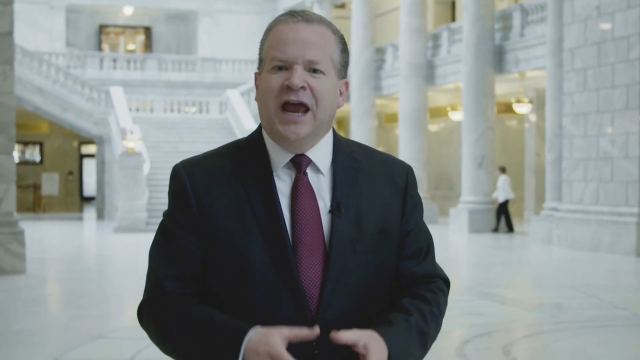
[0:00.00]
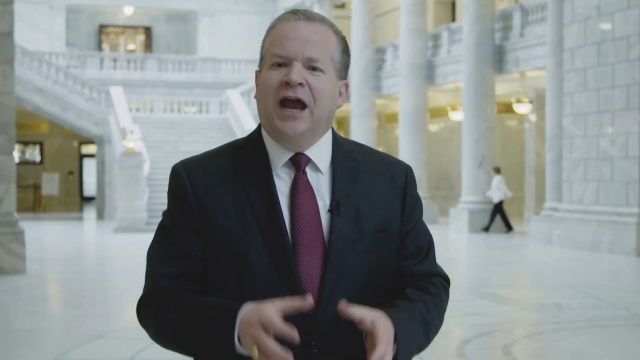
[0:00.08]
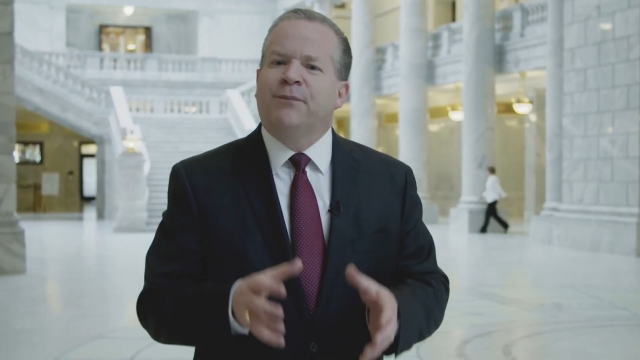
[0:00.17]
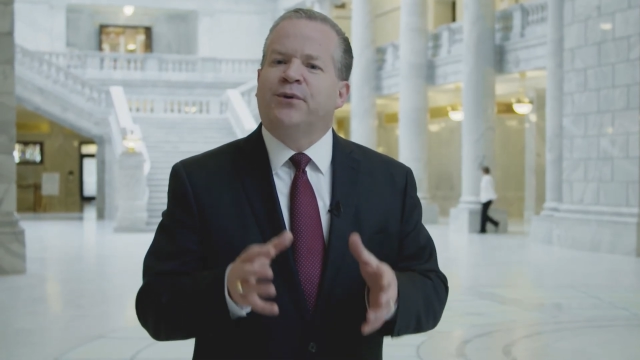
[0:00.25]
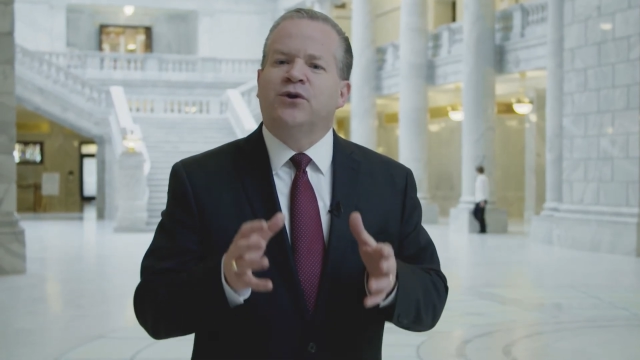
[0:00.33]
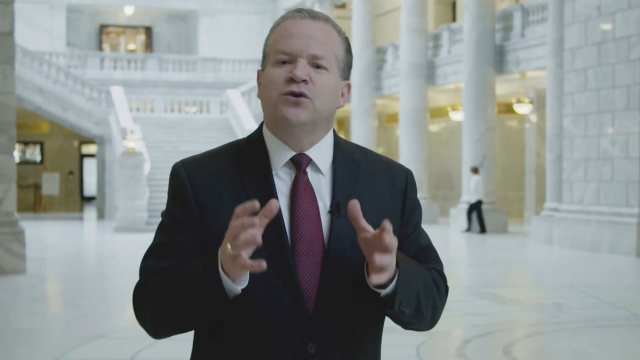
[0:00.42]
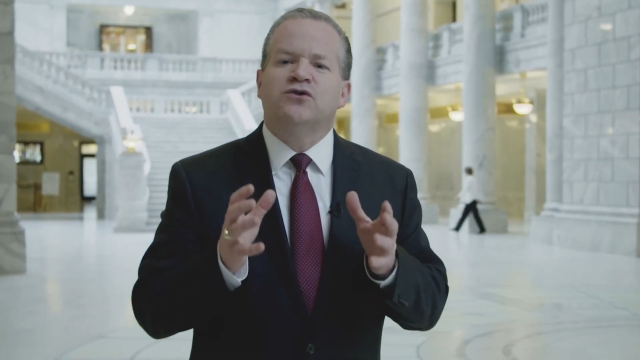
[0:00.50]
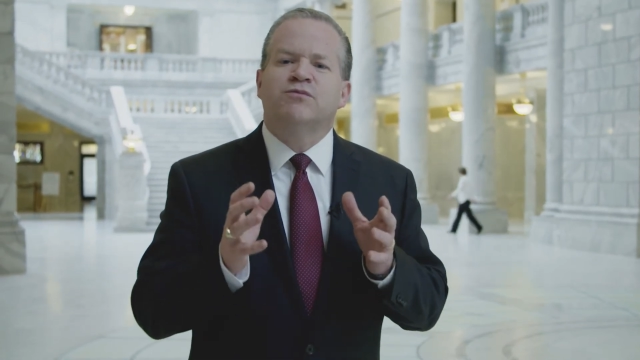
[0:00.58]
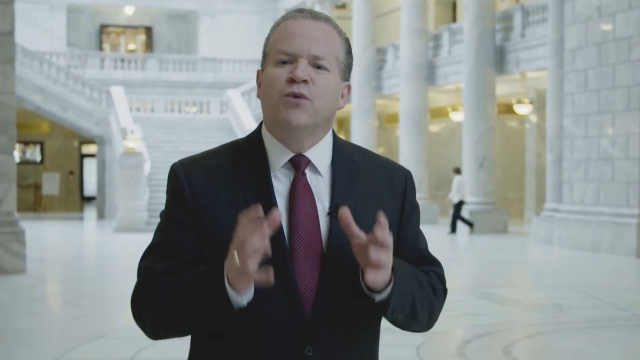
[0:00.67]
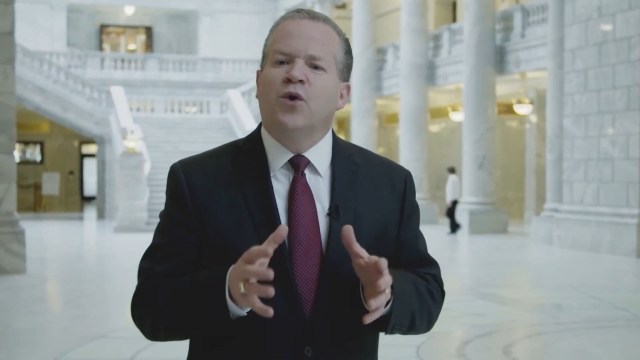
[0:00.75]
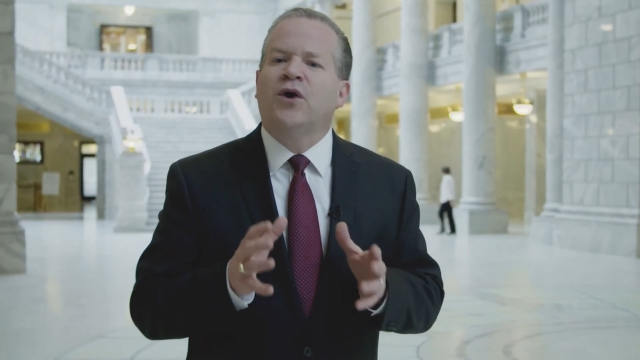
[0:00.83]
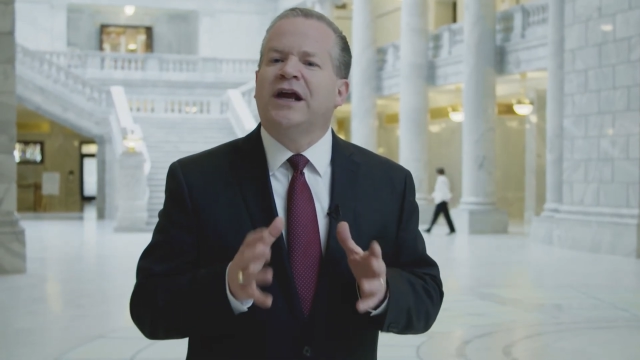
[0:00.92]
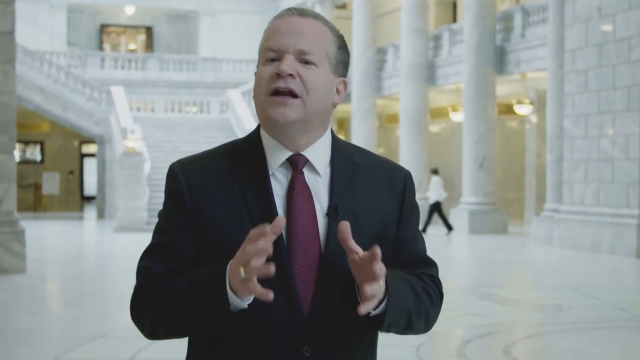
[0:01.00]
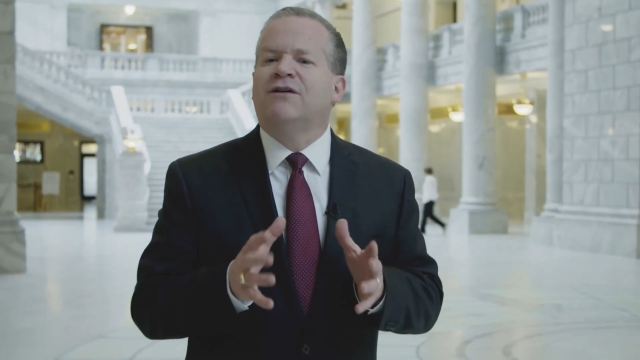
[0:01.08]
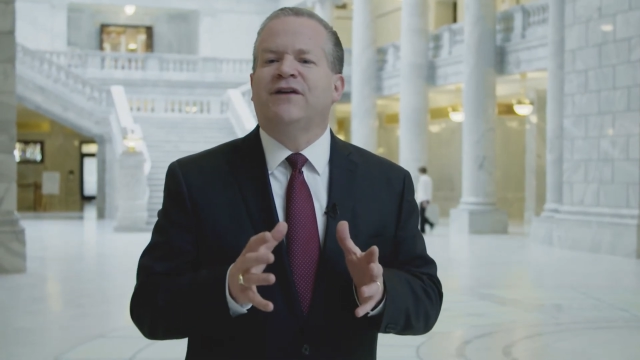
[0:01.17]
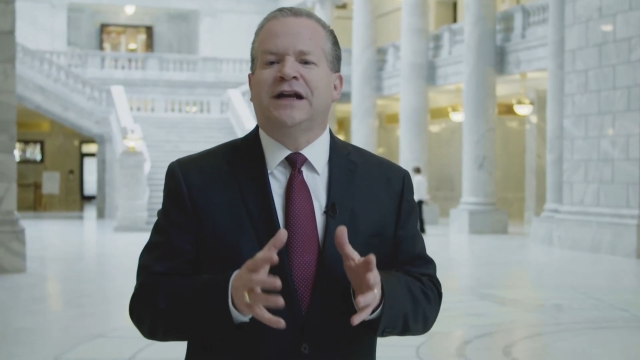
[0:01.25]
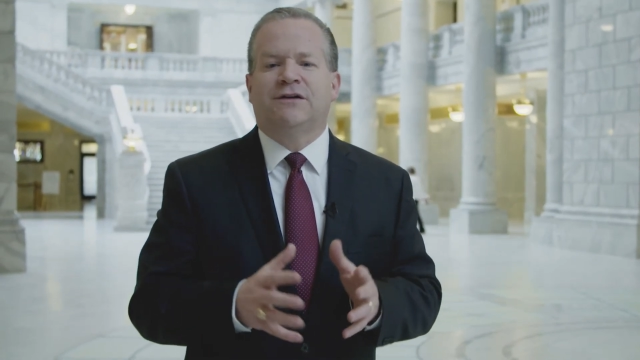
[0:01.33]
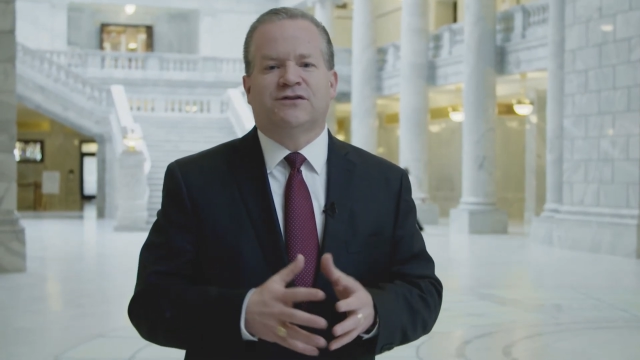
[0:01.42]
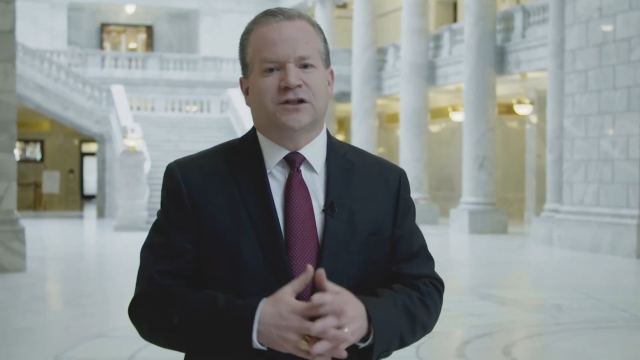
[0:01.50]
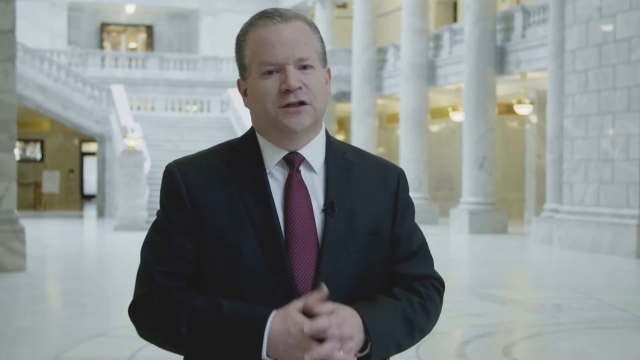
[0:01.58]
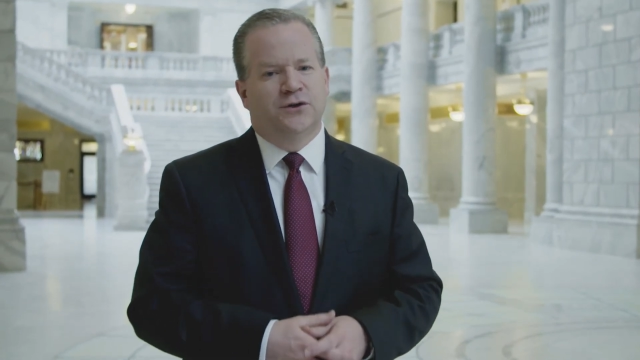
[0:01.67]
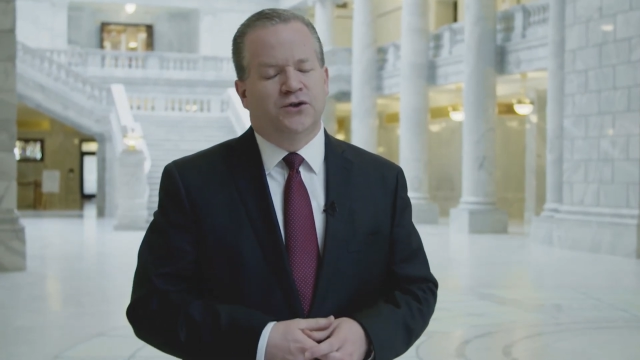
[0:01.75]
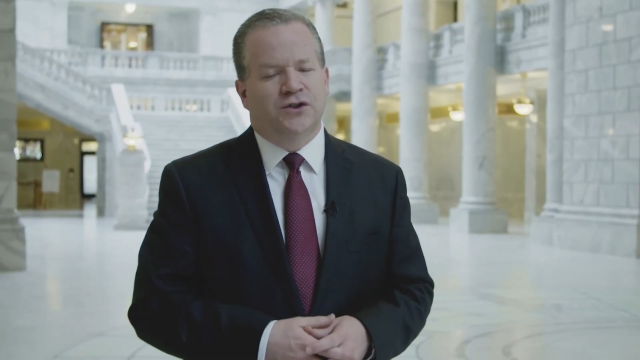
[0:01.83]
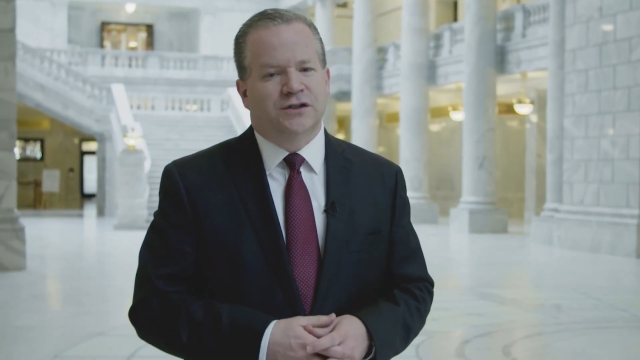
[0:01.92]
and produce more innovative
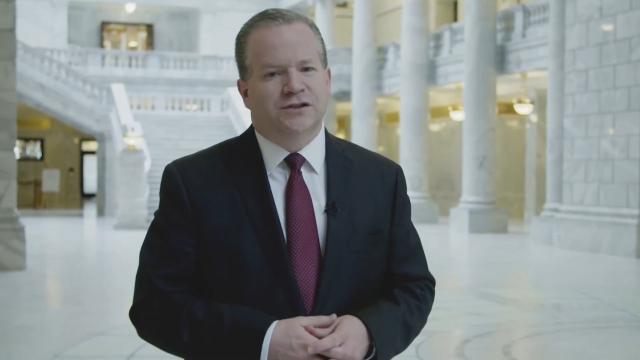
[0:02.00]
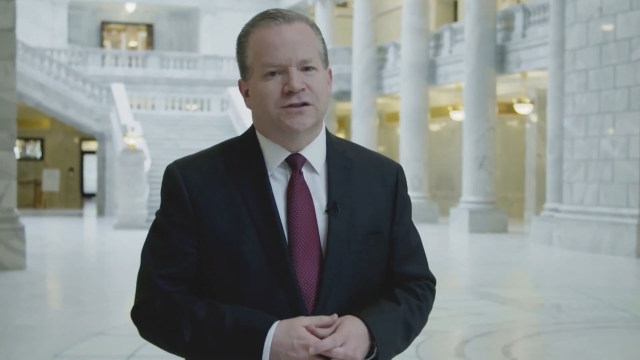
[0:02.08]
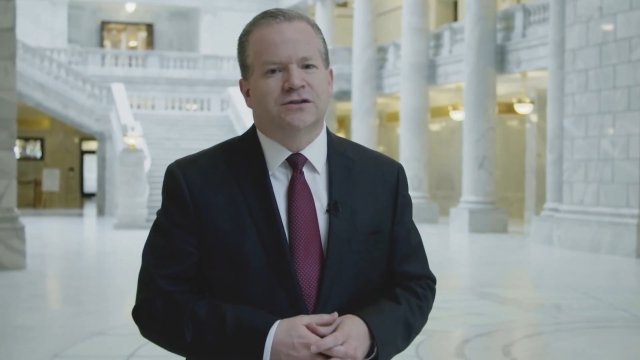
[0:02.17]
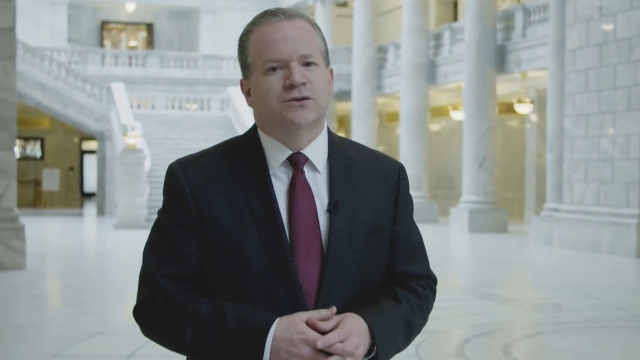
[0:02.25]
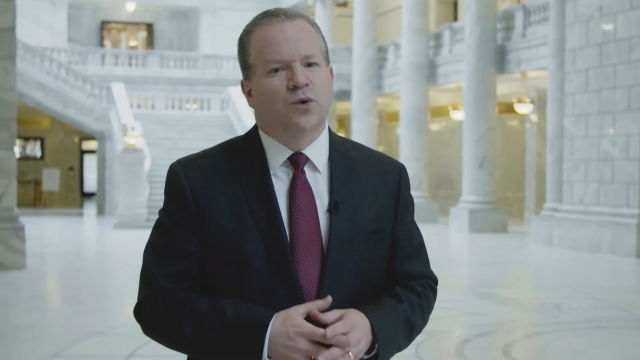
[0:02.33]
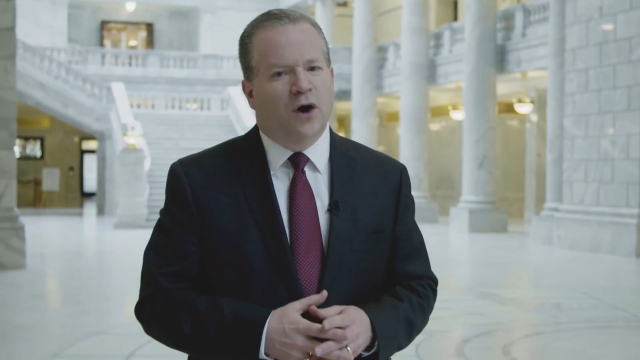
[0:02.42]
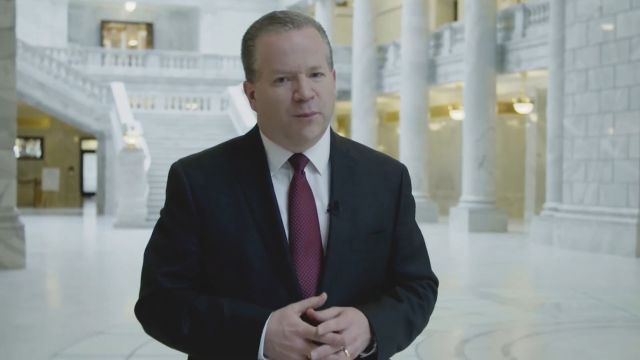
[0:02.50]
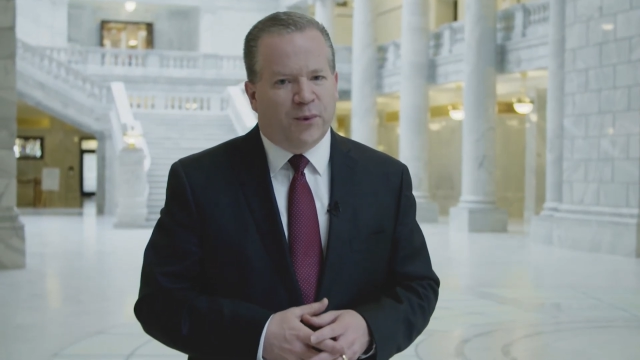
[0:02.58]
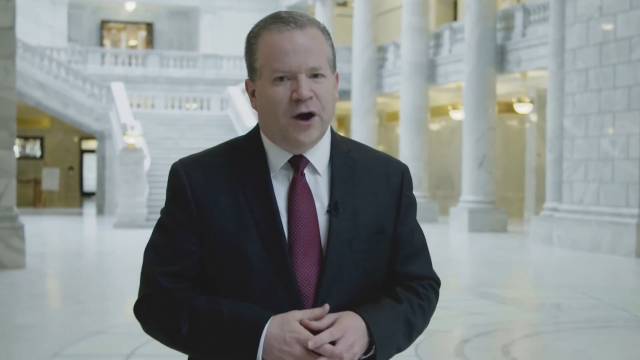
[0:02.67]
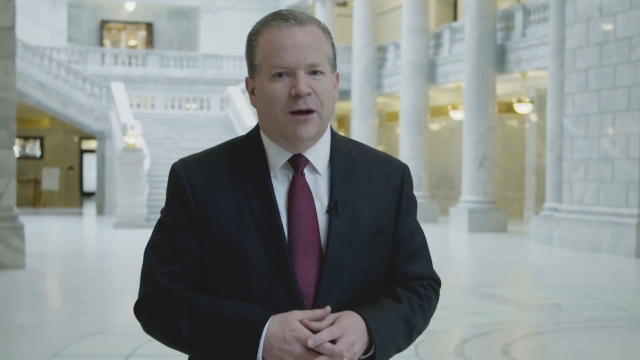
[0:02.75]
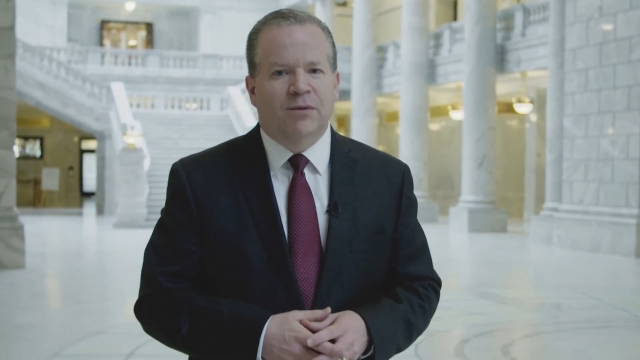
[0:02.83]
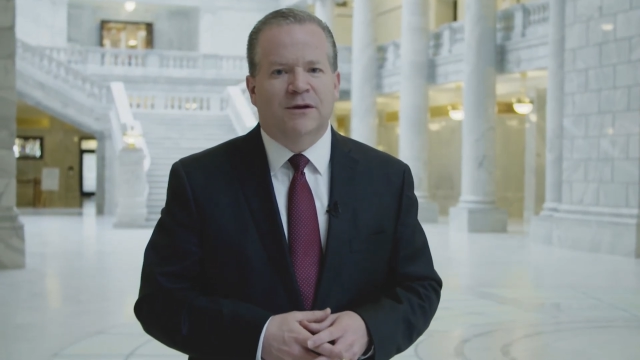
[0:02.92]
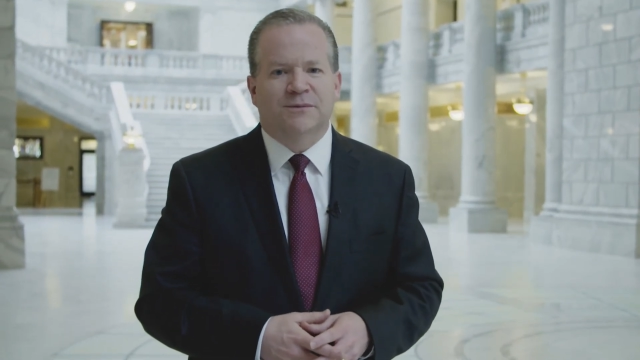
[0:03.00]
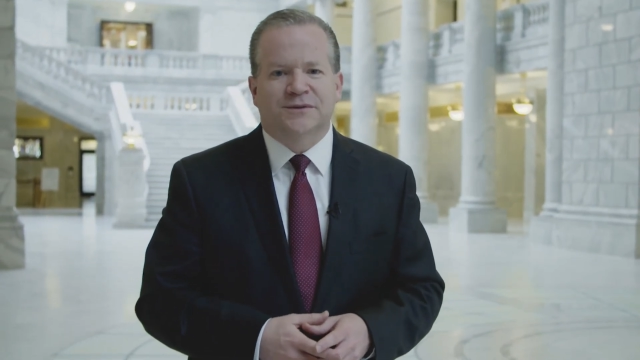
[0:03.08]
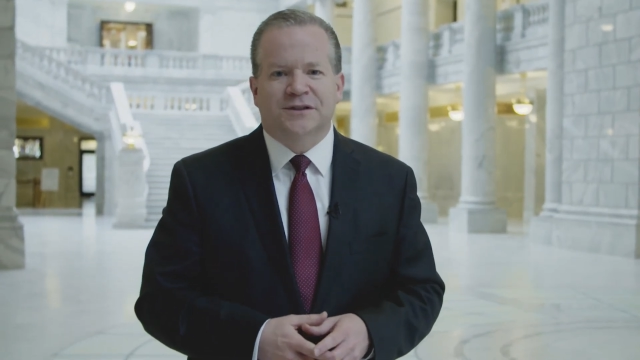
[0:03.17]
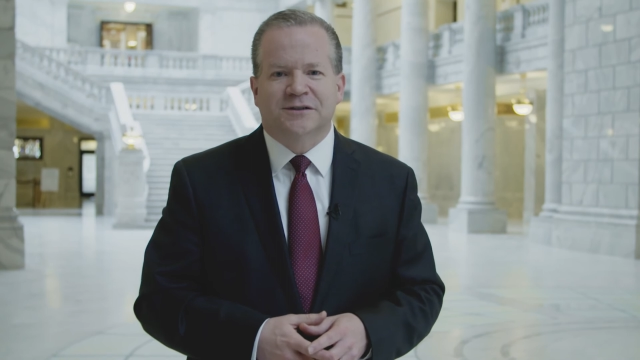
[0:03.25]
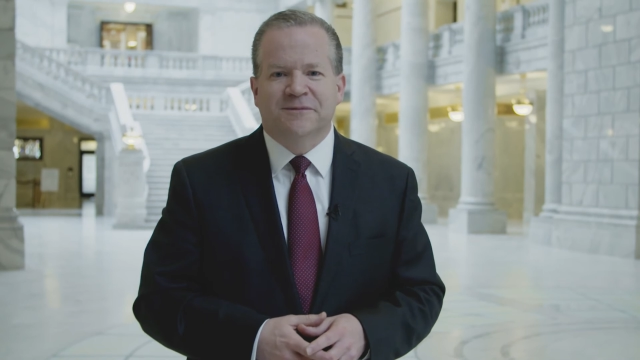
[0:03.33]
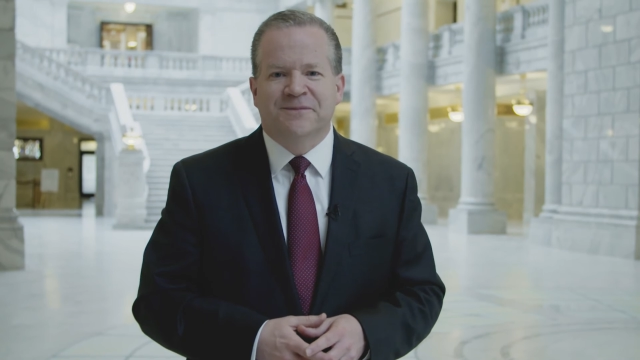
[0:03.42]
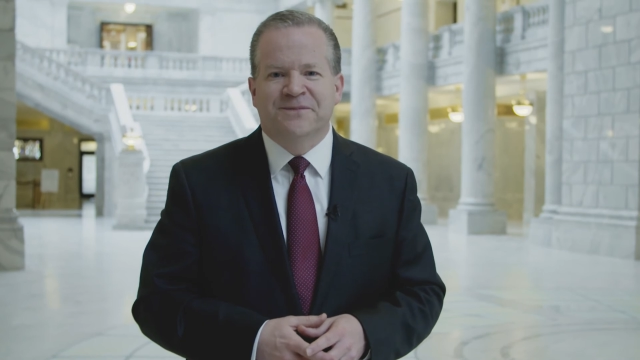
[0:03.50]
solutions to our problems.